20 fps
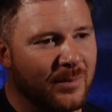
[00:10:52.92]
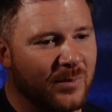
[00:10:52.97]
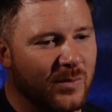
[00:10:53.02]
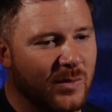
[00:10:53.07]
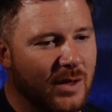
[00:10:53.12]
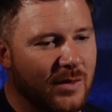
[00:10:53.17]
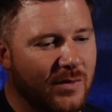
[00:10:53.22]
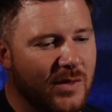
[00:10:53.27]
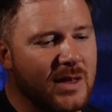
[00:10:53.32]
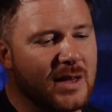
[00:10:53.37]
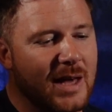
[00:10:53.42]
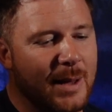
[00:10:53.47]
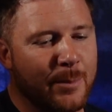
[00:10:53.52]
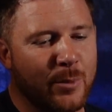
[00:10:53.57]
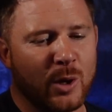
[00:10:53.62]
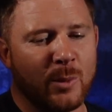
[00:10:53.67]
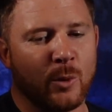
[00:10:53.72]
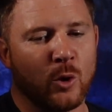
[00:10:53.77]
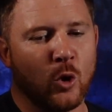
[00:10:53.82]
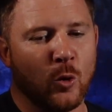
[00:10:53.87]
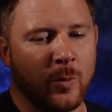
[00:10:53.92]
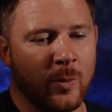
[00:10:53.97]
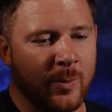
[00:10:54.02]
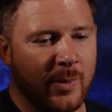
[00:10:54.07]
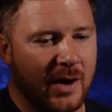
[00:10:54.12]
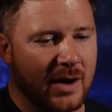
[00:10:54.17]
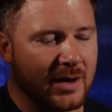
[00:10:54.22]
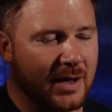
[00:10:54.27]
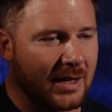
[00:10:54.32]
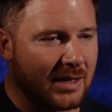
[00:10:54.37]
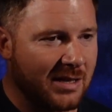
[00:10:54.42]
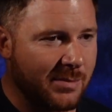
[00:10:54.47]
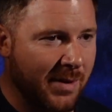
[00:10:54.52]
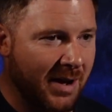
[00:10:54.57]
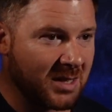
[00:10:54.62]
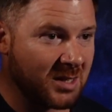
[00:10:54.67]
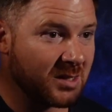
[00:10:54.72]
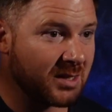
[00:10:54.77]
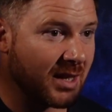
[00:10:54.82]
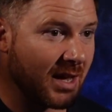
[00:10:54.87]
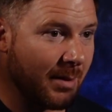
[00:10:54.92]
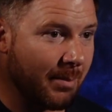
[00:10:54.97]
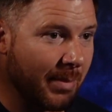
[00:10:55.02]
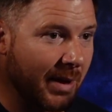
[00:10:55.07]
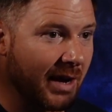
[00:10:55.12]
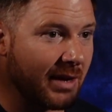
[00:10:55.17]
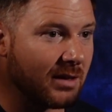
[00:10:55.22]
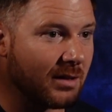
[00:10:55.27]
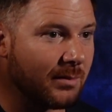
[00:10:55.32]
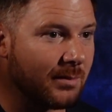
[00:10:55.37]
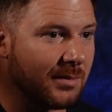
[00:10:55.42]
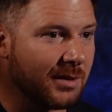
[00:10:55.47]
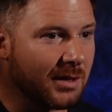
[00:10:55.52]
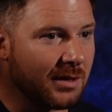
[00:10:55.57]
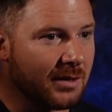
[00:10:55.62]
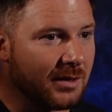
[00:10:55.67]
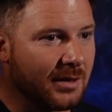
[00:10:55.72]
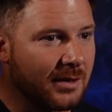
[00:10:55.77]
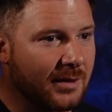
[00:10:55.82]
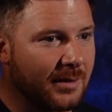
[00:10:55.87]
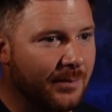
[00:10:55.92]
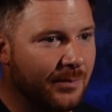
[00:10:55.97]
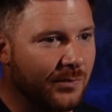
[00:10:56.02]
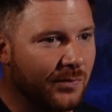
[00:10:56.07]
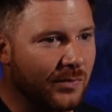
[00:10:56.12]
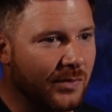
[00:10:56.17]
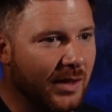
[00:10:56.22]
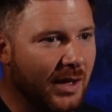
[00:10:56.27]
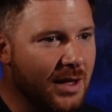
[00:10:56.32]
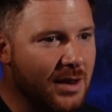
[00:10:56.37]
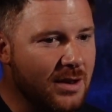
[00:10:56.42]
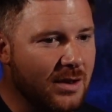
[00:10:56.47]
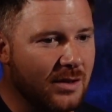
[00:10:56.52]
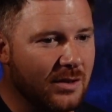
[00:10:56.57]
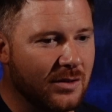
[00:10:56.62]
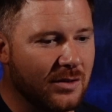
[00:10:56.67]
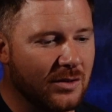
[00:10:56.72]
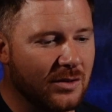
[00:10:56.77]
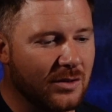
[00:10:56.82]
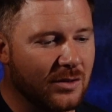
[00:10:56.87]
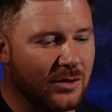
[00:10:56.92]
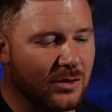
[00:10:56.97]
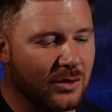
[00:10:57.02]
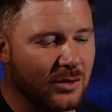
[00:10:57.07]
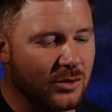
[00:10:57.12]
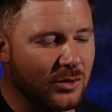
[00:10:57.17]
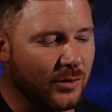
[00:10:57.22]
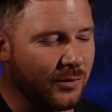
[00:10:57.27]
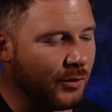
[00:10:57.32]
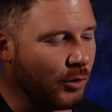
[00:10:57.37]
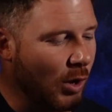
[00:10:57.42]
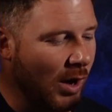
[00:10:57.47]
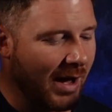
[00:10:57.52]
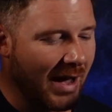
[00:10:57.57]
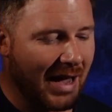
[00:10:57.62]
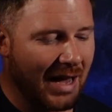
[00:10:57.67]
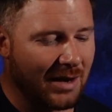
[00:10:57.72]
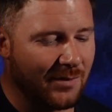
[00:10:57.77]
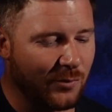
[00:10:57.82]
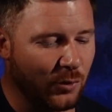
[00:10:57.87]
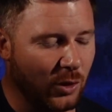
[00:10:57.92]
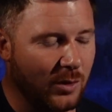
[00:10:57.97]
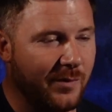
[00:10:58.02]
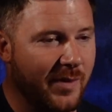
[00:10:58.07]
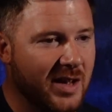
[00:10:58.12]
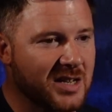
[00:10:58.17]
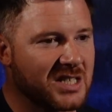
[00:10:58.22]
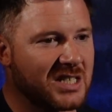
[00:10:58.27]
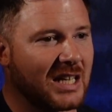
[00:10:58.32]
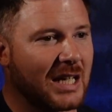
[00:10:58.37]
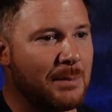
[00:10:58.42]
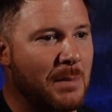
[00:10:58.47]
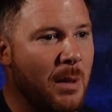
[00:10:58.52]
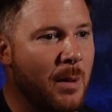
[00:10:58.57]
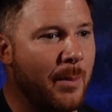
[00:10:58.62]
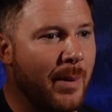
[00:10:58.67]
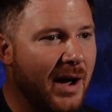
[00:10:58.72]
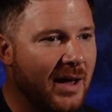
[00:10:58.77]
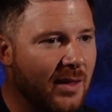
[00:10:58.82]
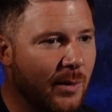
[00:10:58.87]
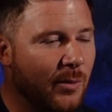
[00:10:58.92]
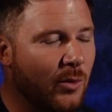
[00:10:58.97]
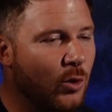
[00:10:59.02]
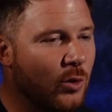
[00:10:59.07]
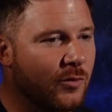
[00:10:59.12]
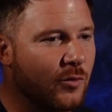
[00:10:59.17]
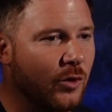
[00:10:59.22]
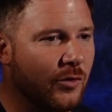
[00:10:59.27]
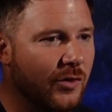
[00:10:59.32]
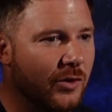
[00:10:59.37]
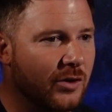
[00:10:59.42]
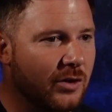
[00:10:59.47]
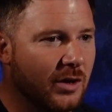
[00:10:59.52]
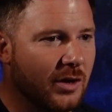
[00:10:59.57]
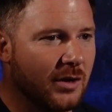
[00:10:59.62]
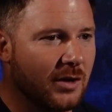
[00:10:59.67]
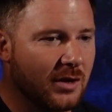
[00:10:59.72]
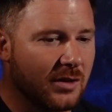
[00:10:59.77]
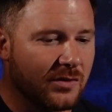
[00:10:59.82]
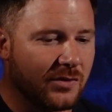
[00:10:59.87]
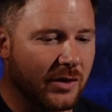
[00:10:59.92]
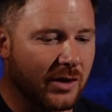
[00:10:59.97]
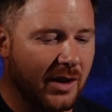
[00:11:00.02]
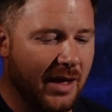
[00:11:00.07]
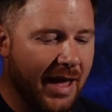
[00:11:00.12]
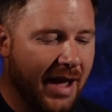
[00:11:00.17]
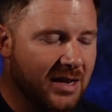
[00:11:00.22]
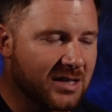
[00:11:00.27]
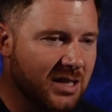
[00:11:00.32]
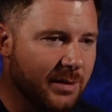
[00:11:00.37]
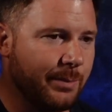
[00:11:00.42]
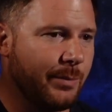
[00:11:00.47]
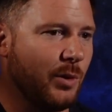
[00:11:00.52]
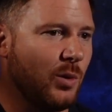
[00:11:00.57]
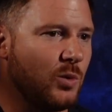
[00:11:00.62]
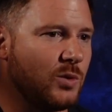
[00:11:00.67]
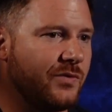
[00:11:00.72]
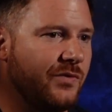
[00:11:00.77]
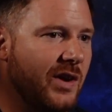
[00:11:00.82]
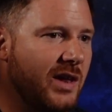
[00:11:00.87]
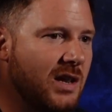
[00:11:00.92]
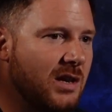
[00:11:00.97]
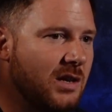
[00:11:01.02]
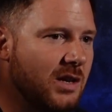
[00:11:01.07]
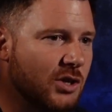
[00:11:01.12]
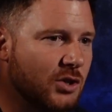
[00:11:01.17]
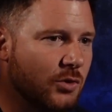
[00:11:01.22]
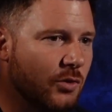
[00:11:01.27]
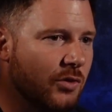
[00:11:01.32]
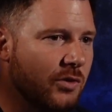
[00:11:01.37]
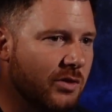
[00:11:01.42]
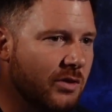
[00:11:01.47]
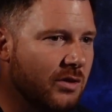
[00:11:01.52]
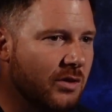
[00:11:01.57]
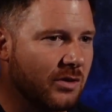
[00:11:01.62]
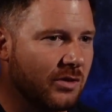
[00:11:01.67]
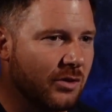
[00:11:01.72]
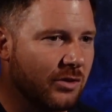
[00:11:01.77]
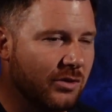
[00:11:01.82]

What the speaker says: if they can't put them on the open market and the masses can't buy them, and you've got a handful of investors that can maybe buy them, they know they've got their exit pools very niche. So they're